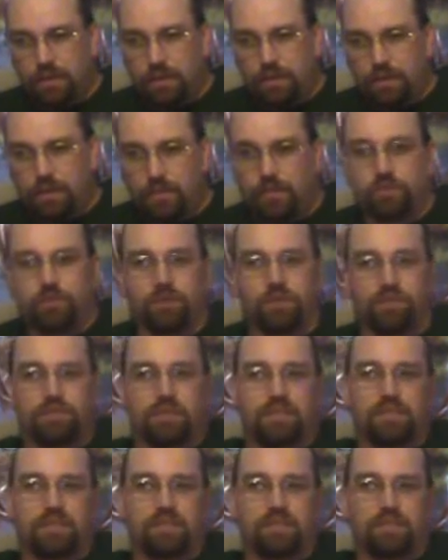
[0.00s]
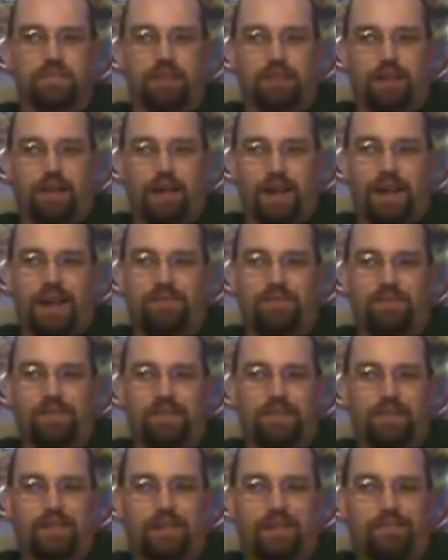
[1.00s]
there's certain things that I have
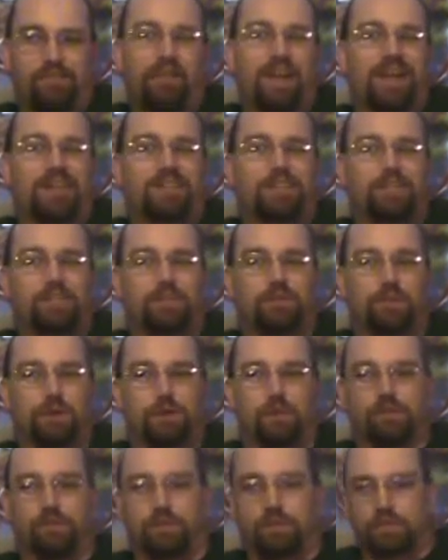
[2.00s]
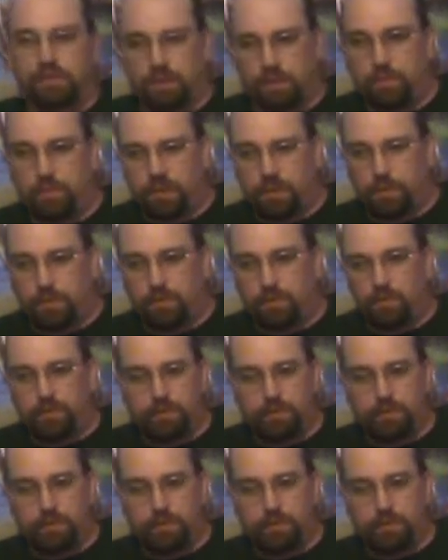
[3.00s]
the advantage over some people.